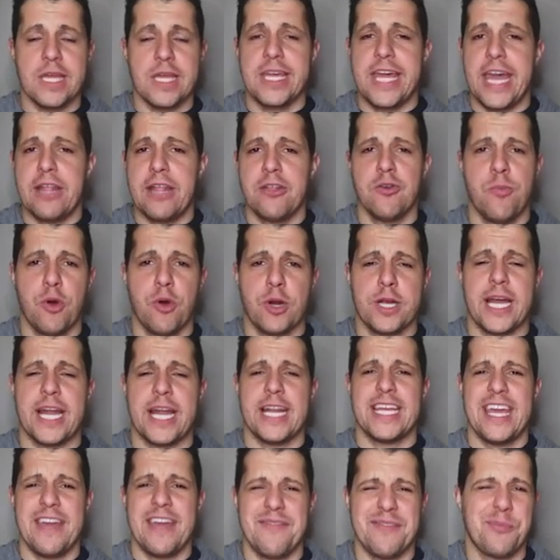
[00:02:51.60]
Kalen Deboer
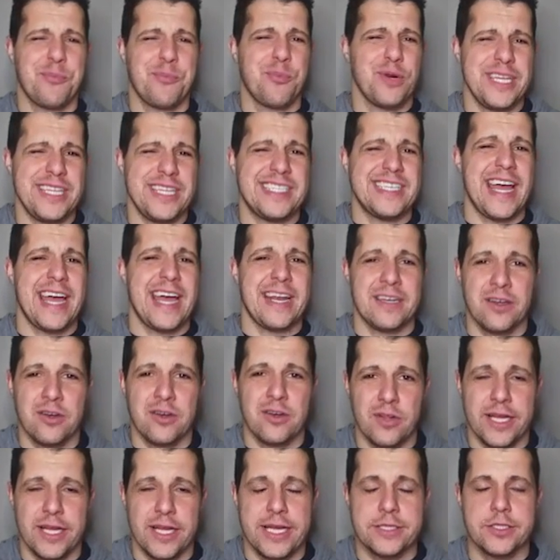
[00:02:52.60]
kind of gave a pretty
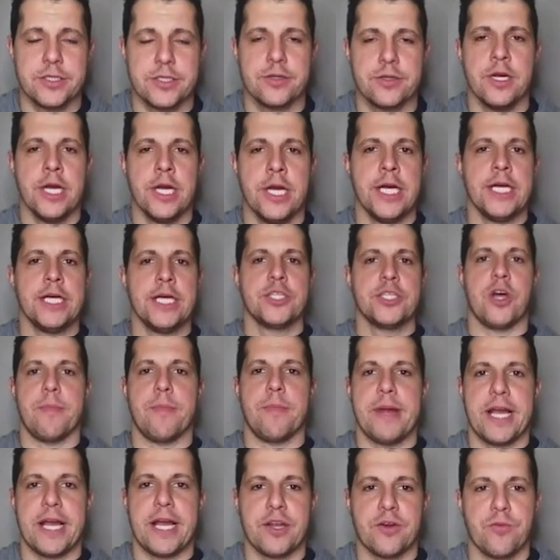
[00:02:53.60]
technical answer, so
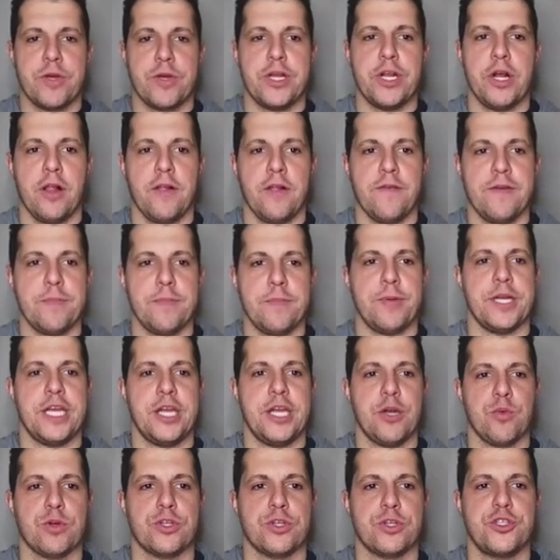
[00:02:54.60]
I'm not going to read all of it, but
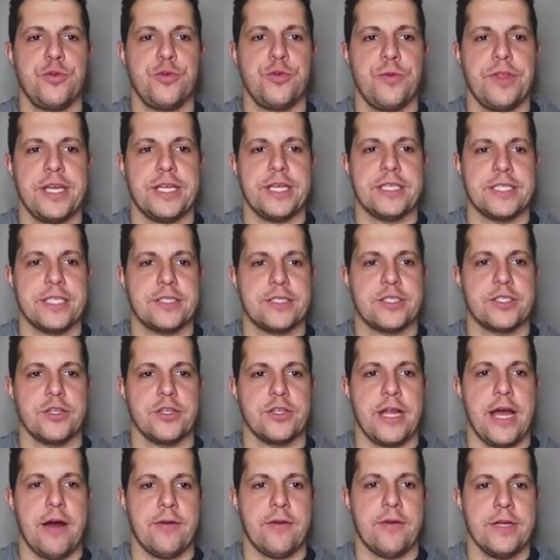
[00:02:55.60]
here were two things that
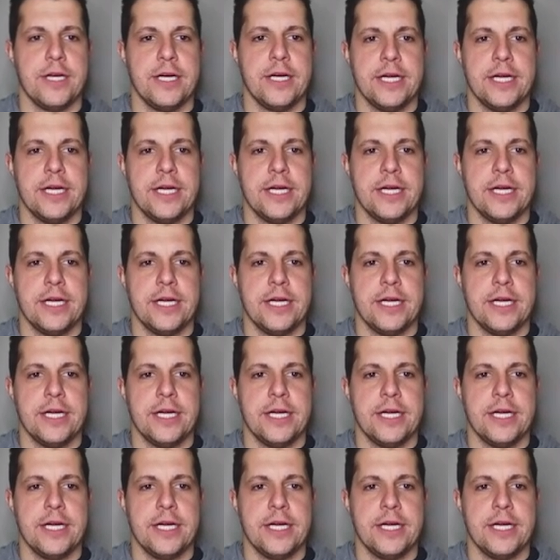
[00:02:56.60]
stood out.